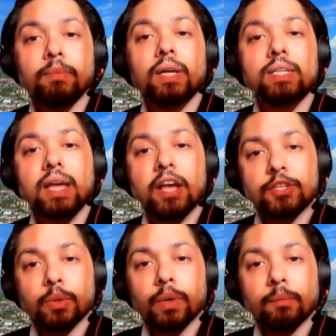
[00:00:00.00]
Because as
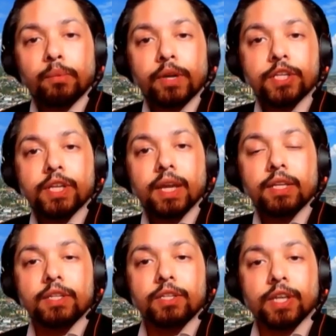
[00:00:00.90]
you would
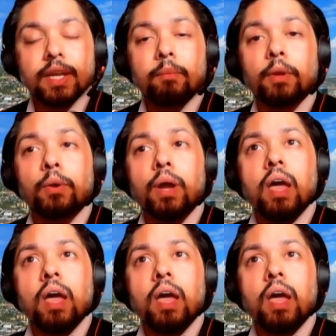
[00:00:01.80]
appreciate, JW,